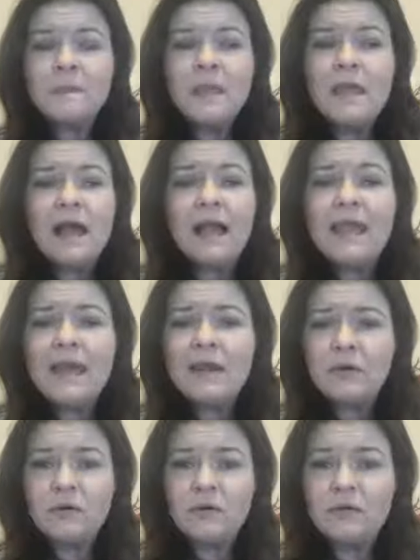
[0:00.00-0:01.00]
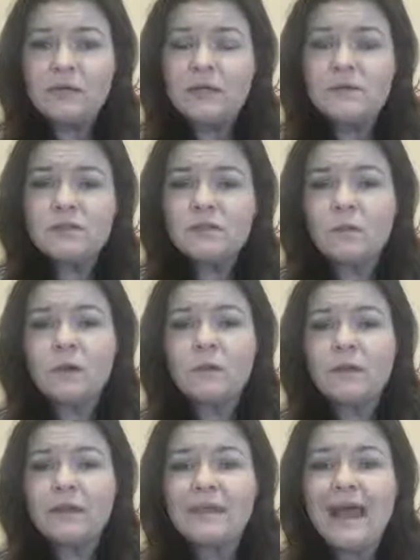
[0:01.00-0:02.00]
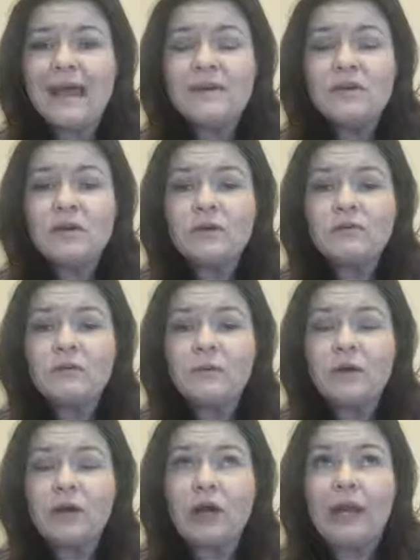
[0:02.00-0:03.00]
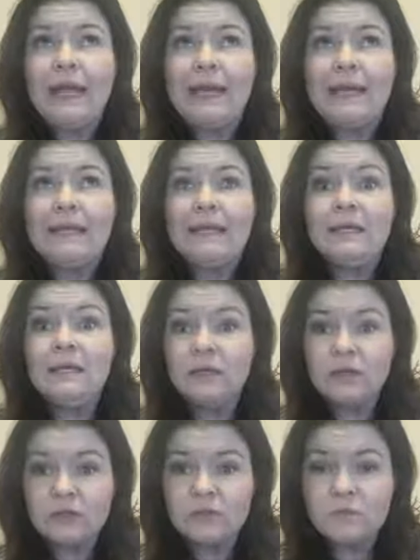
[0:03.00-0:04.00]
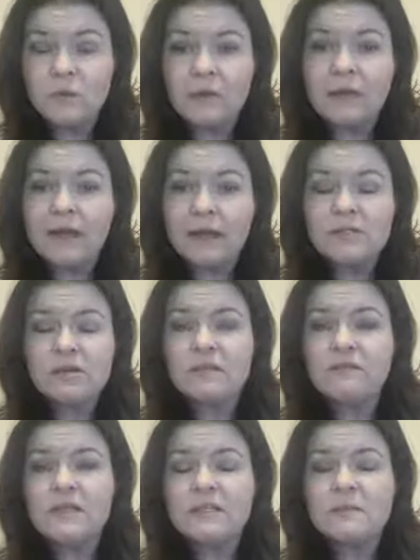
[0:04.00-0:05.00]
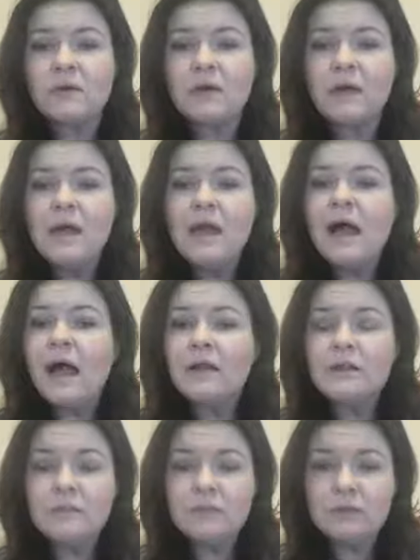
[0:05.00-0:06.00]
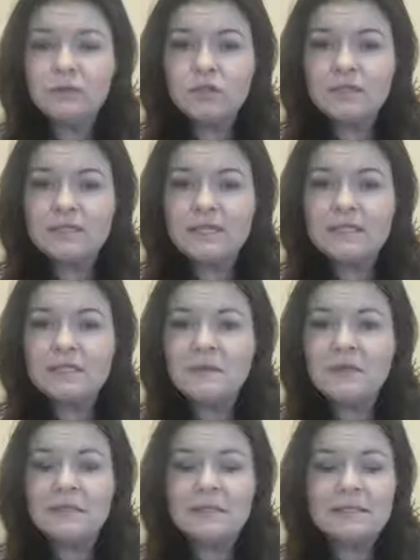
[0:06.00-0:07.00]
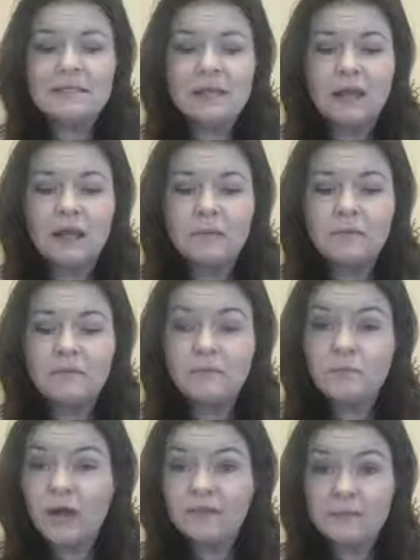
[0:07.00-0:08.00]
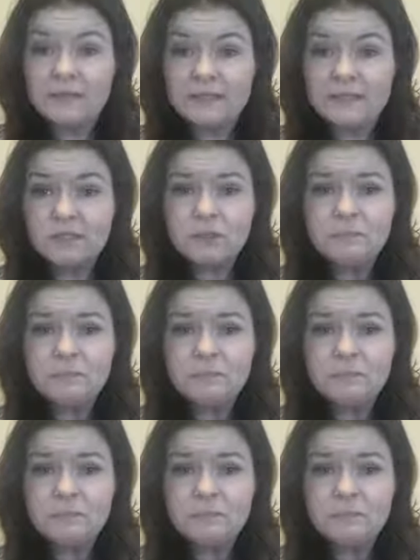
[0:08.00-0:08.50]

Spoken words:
I had a girl that I used to work with, hadn't heard from her in years. We were connected on Facebook. Out of the blue, she sends me this private message